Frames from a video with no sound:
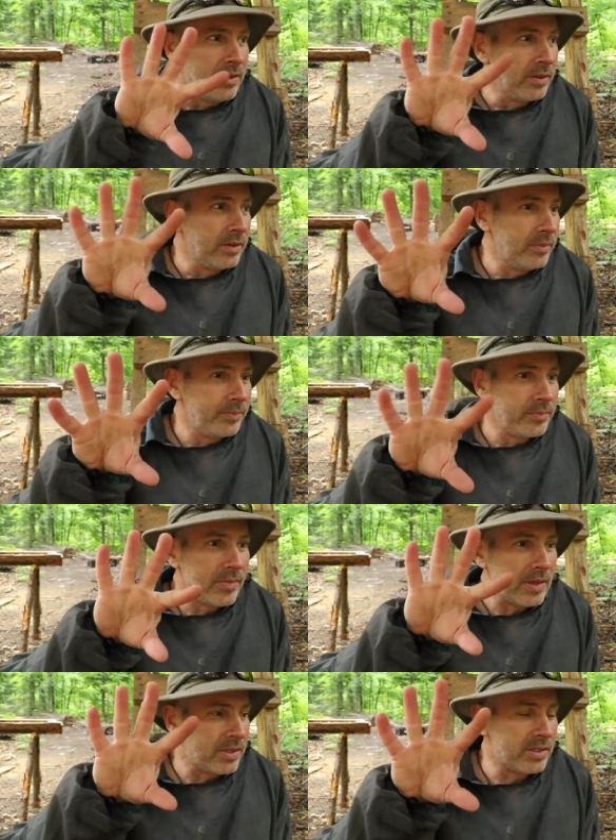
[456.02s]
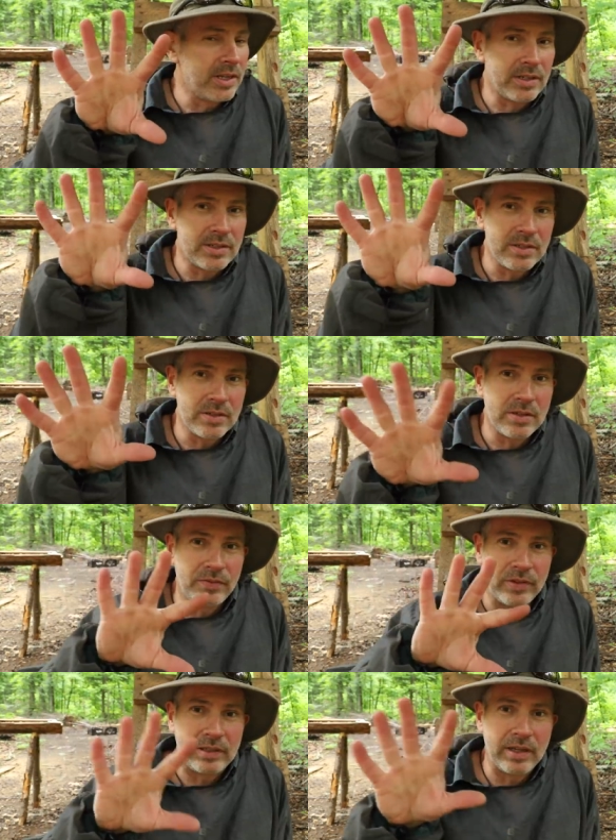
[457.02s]
um, sticks and
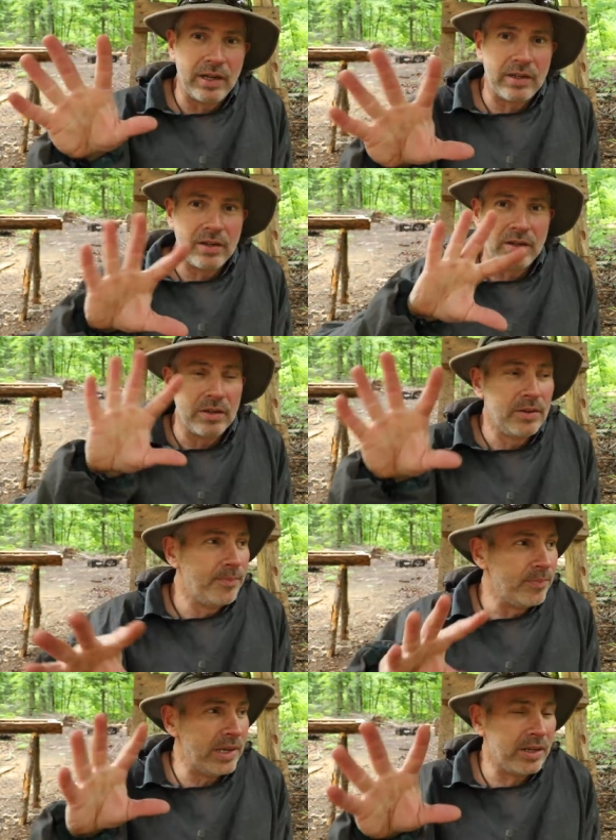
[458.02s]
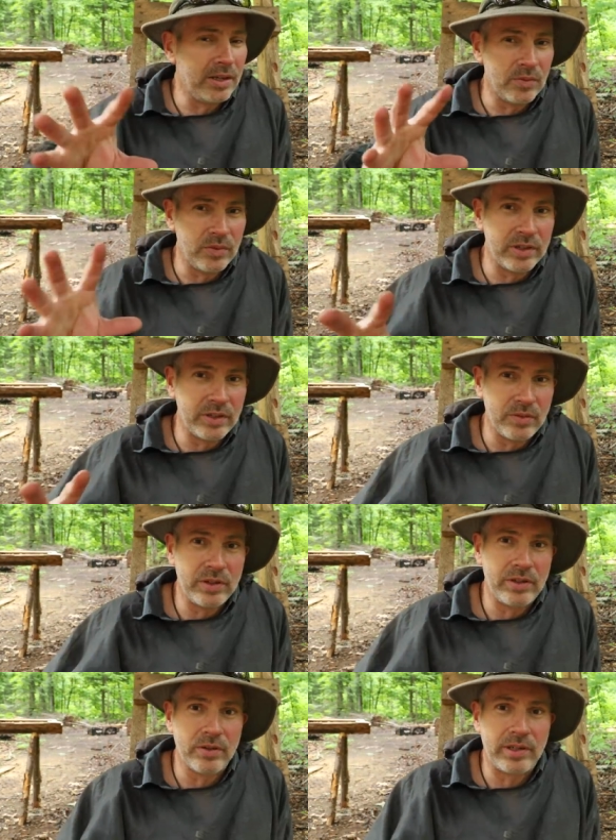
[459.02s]
stuff like that, kind of making it really,
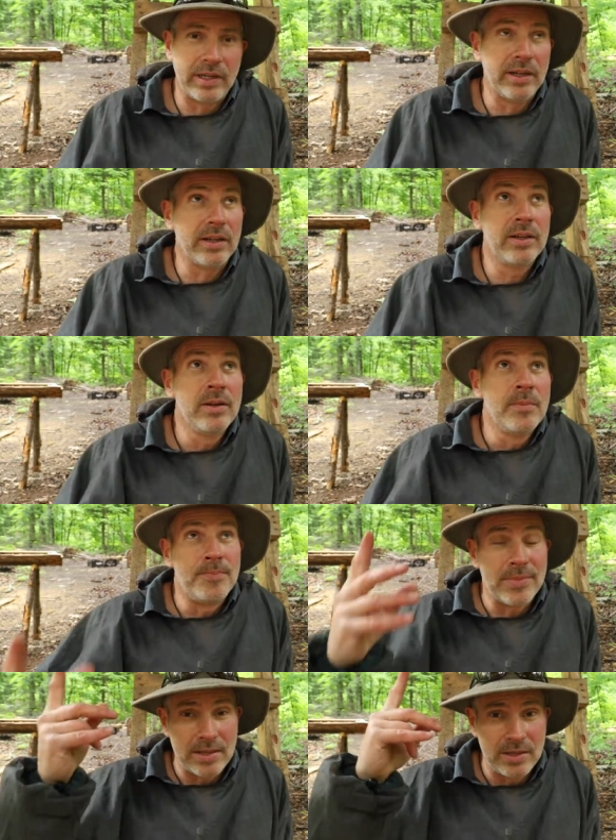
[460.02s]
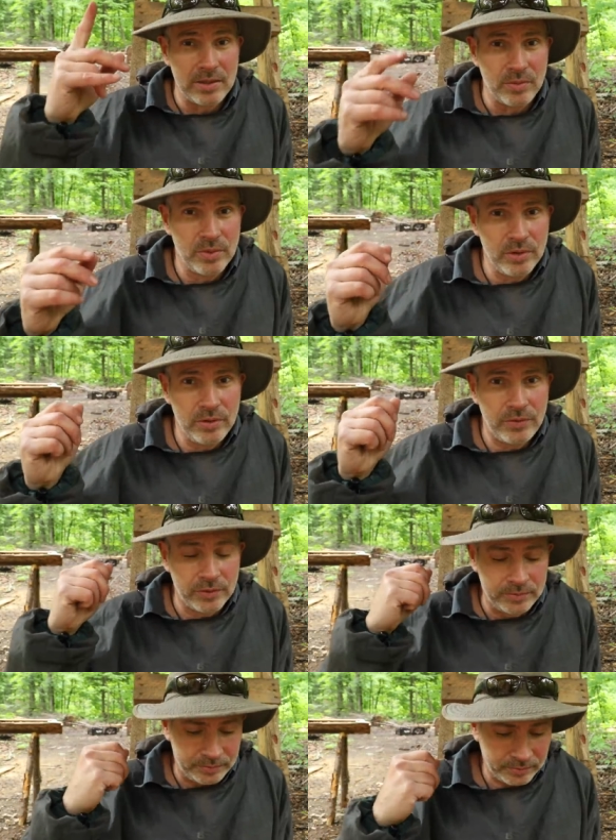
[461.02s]
really organic. And then the
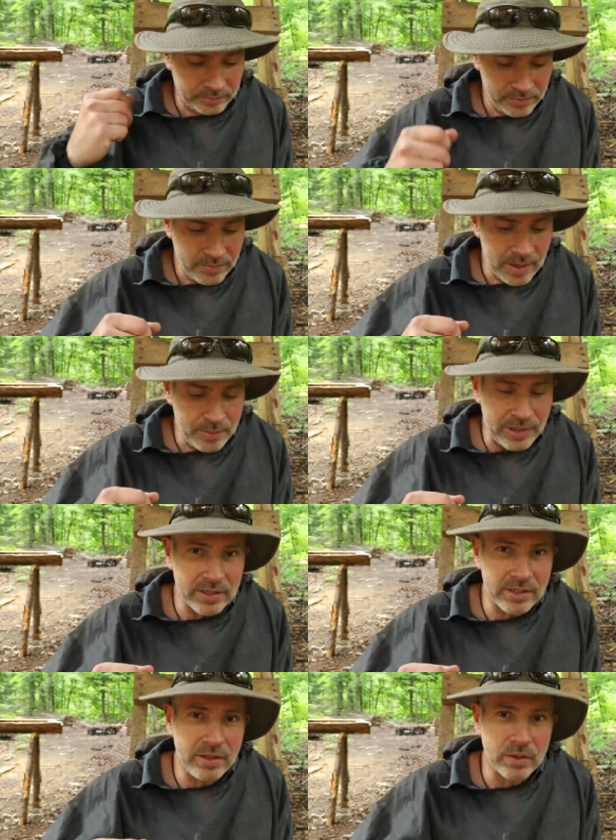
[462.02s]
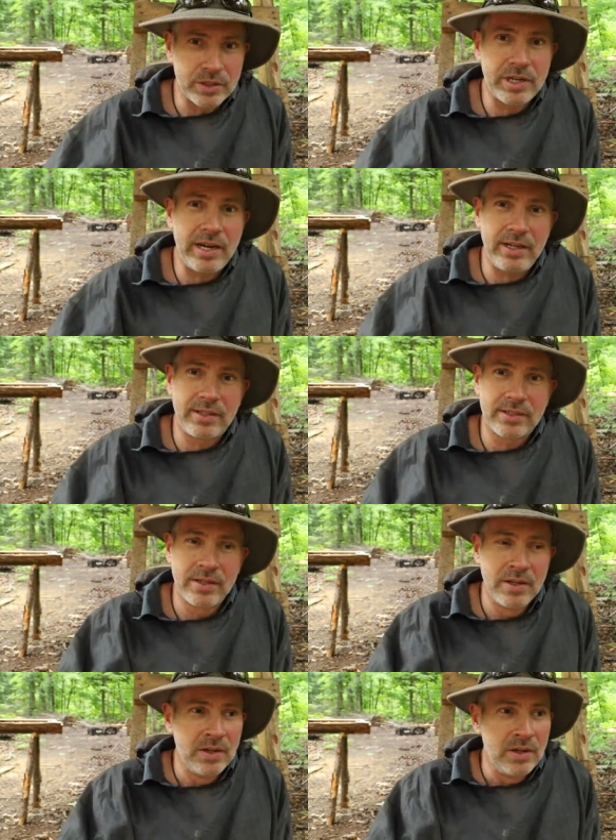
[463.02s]
roof, being cedar
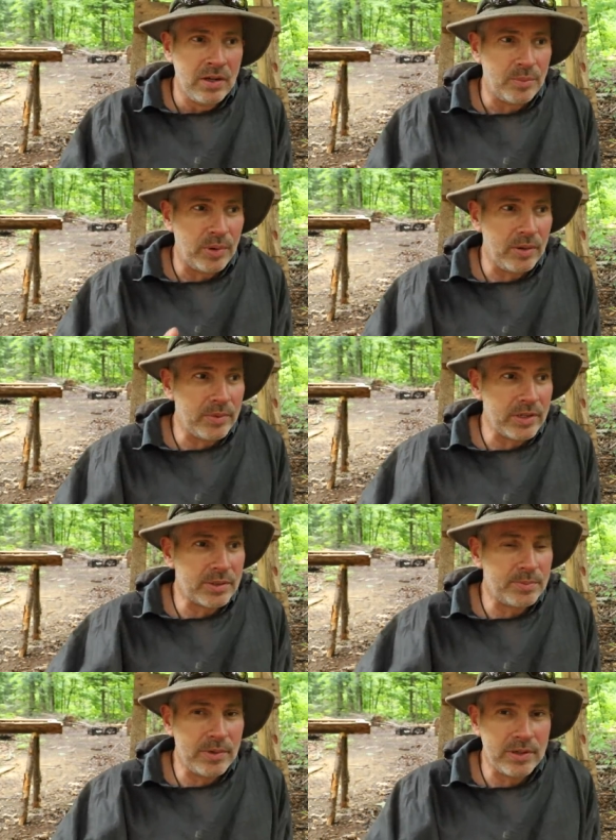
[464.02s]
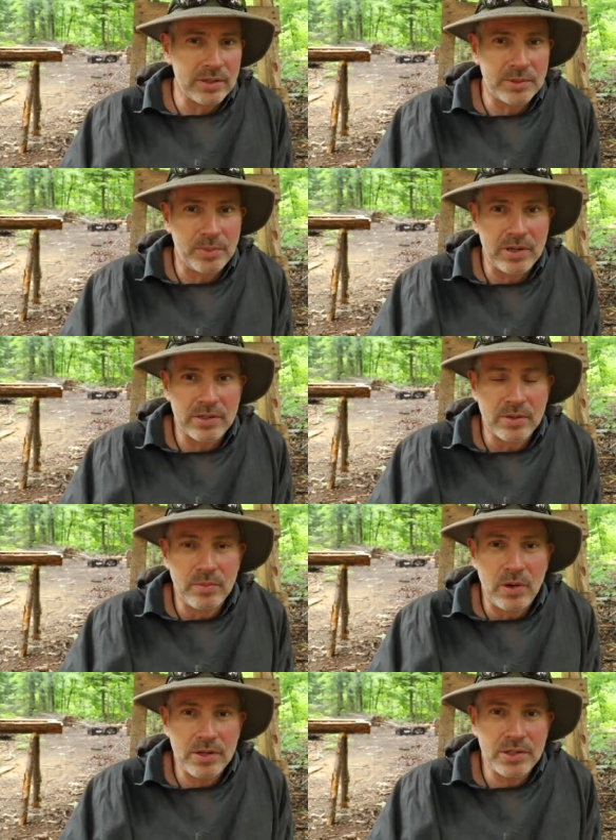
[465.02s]
shakes, I'll probably uh, spread
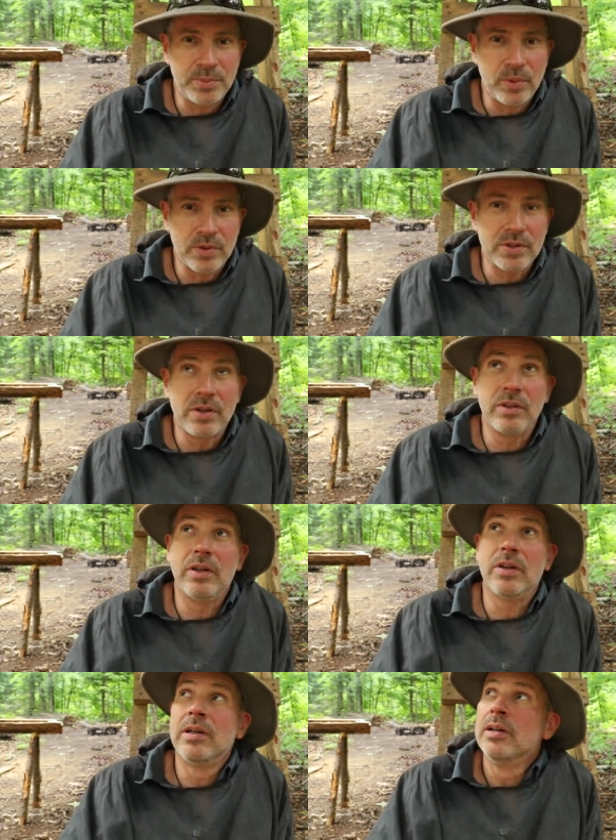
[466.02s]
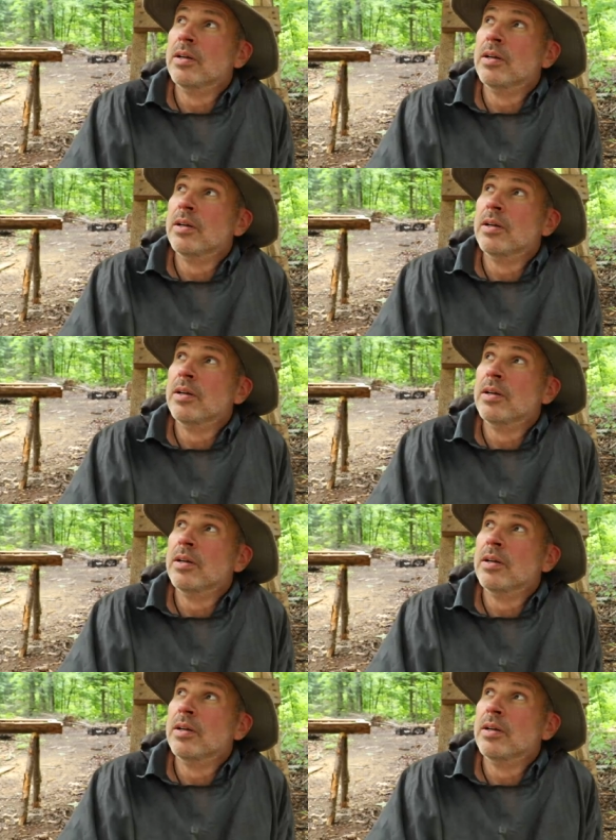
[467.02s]
some moss spores on there.